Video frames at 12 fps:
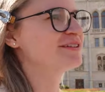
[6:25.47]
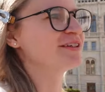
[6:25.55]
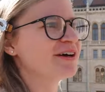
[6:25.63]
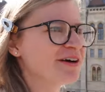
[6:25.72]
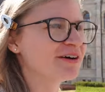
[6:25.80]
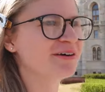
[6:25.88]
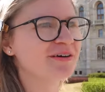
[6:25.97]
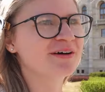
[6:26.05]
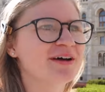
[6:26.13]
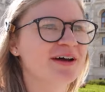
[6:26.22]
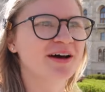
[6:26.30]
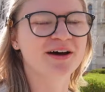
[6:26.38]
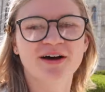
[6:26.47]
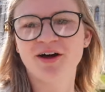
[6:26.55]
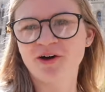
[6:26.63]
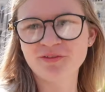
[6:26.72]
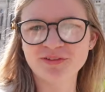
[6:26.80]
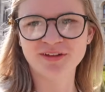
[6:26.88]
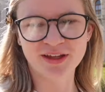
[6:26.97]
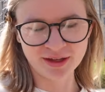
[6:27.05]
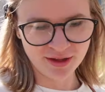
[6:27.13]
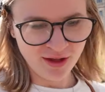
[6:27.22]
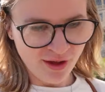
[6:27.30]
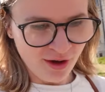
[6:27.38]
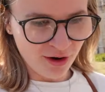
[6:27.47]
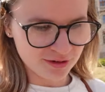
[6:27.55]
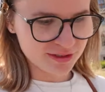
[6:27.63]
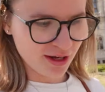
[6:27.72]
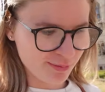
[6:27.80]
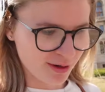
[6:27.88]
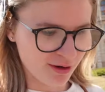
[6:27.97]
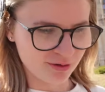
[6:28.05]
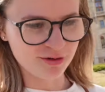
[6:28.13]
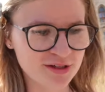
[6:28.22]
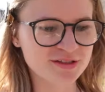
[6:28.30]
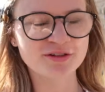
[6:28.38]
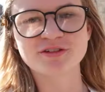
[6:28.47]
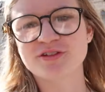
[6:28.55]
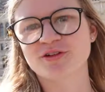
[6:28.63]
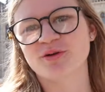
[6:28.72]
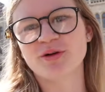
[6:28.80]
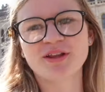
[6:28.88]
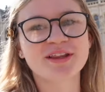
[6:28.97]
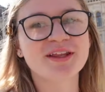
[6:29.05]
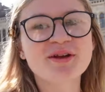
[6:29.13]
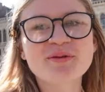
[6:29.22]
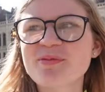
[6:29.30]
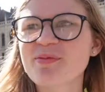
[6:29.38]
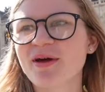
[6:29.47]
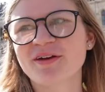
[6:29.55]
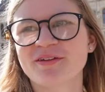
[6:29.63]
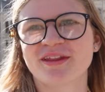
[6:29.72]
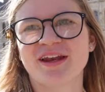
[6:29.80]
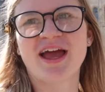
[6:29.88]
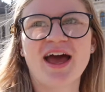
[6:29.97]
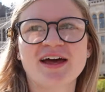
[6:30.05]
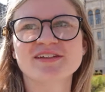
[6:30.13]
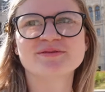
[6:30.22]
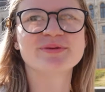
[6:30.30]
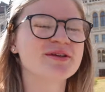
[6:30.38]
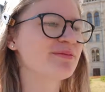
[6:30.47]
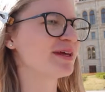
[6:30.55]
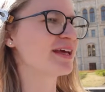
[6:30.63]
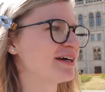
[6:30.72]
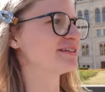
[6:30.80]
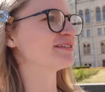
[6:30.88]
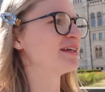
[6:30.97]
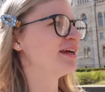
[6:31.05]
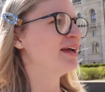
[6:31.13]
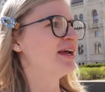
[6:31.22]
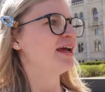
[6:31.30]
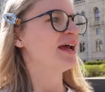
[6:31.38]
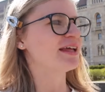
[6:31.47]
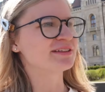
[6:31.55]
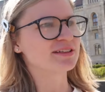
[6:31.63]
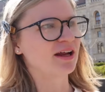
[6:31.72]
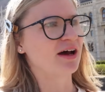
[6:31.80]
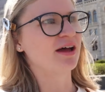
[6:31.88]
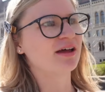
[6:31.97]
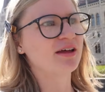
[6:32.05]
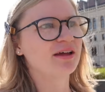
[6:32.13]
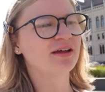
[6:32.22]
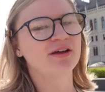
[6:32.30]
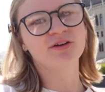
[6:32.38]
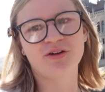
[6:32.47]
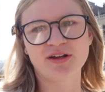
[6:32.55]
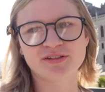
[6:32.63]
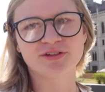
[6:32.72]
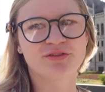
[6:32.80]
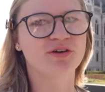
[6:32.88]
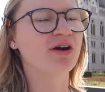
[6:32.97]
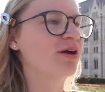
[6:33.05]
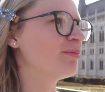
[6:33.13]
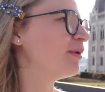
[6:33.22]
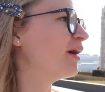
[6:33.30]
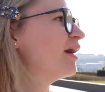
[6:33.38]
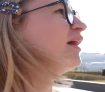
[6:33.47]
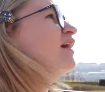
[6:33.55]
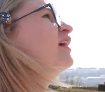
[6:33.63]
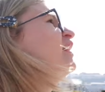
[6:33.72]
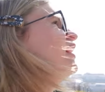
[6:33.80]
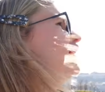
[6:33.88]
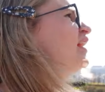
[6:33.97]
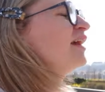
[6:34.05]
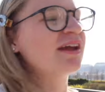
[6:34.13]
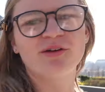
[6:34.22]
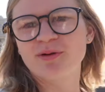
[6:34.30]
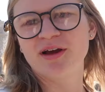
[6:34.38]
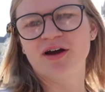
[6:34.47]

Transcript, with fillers: so uh, hopefully our time in Hungary starts to go a little bit better than it has been because it's not great so far. But here we